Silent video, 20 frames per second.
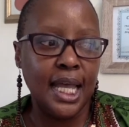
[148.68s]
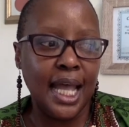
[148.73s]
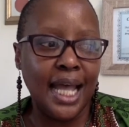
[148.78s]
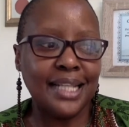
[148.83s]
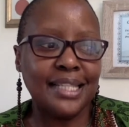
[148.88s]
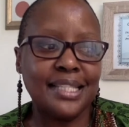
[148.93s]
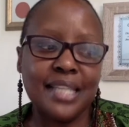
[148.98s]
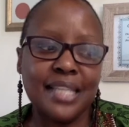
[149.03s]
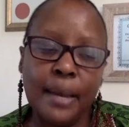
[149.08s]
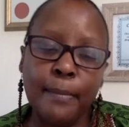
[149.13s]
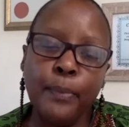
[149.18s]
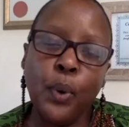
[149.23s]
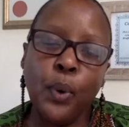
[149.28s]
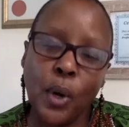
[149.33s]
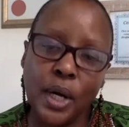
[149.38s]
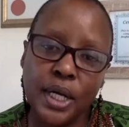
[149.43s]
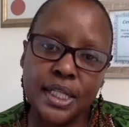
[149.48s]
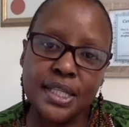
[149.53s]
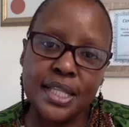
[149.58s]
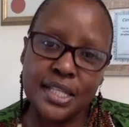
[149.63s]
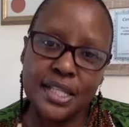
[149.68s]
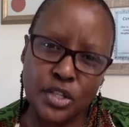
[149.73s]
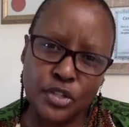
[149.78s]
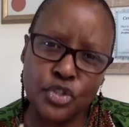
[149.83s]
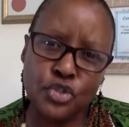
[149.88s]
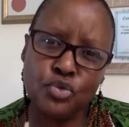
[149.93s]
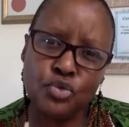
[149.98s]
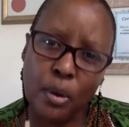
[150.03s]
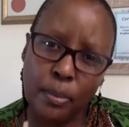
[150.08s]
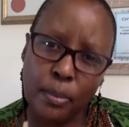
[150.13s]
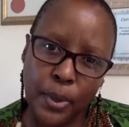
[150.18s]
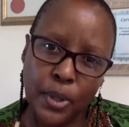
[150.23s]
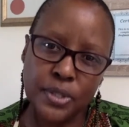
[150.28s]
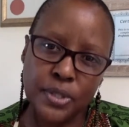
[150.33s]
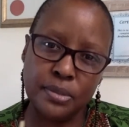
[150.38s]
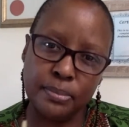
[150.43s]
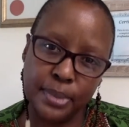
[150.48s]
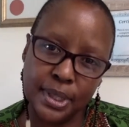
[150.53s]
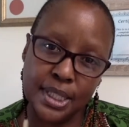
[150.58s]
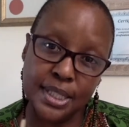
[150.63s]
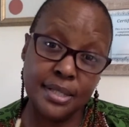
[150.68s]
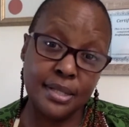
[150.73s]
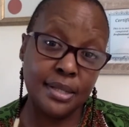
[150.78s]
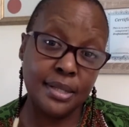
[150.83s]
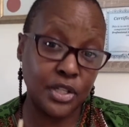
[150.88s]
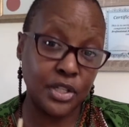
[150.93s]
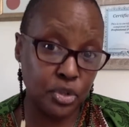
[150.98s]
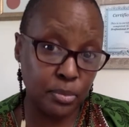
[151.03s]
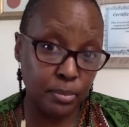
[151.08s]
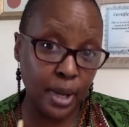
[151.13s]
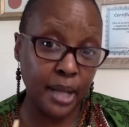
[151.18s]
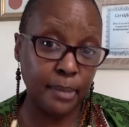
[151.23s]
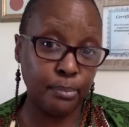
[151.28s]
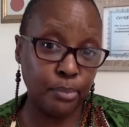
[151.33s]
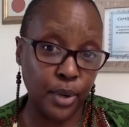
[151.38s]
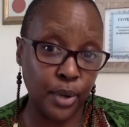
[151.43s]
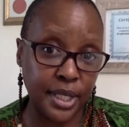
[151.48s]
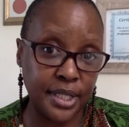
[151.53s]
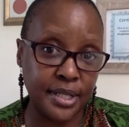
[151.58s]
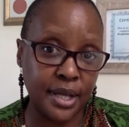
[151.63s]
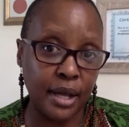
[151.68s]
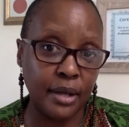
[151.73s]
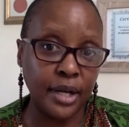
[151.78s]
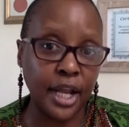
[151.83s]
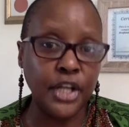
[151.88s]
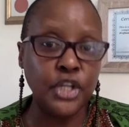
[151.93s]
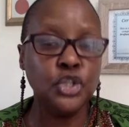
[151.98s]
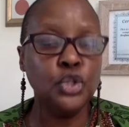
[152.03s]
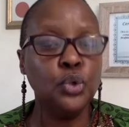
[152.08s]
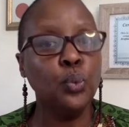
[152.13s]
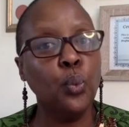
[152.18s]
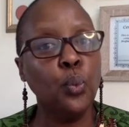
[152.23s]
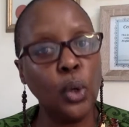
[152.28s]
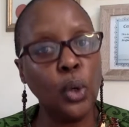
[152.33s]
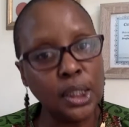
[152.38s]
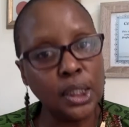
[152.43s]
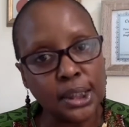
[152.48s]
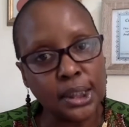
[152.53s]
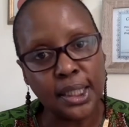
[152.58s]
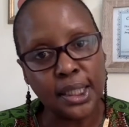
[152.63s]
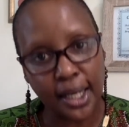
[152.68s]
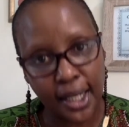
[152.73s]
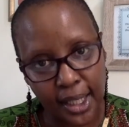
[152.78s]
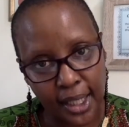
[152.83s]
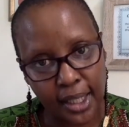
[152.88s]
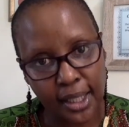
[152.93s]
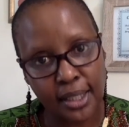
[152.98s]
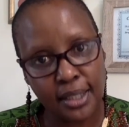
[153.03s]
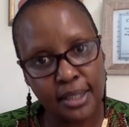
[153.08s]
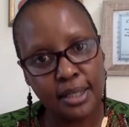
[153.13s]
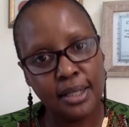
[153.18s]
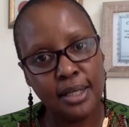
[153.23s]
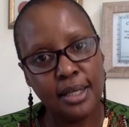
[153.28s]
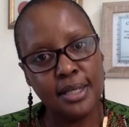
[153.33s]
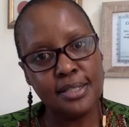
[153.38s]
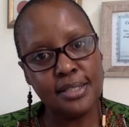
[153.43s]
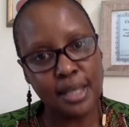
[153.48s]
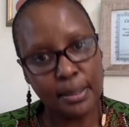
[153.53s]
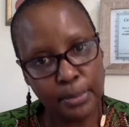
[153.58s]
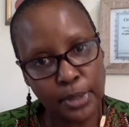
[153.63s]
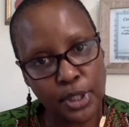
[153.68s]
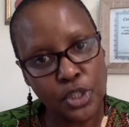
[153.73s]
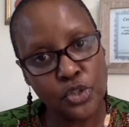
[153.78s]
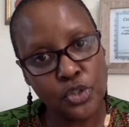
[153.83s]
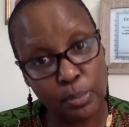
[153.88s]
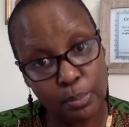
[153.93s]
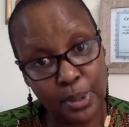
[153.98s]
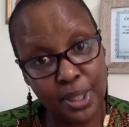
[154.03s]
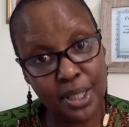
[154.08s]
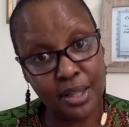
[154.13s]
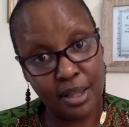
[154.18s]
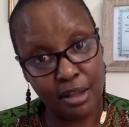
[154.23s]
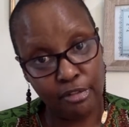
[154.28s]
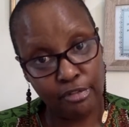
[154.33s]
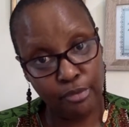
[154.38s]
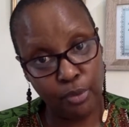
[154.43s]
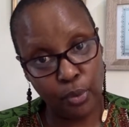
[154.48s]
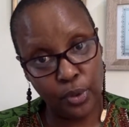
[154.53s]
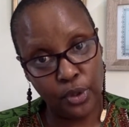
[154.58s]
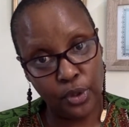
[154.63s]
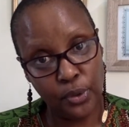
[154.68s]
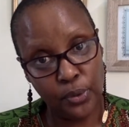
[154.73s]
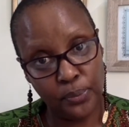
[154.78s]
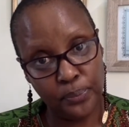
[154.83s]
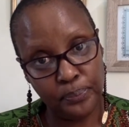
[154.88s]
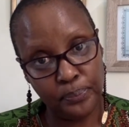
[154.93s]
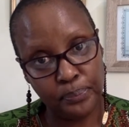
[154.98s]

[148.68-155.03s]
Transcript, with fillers: at some point, there's a strong possibility that you might break down and you will need somebody to be there for you.